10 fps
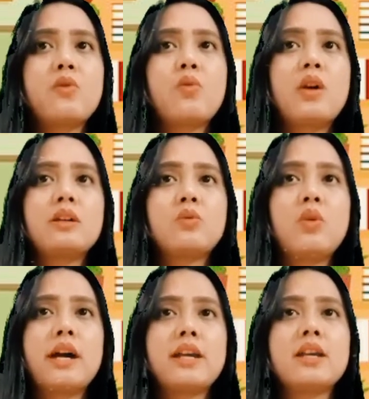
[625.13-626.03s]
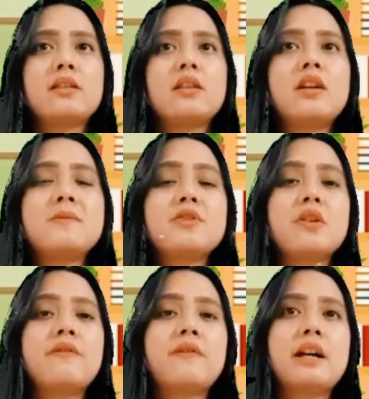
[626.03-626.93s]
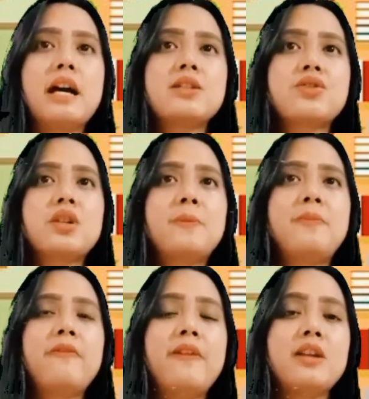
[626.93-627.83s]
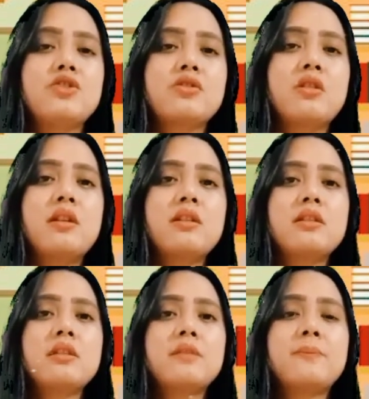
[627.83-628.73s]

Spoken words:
worldwide in terms of cancer prevention,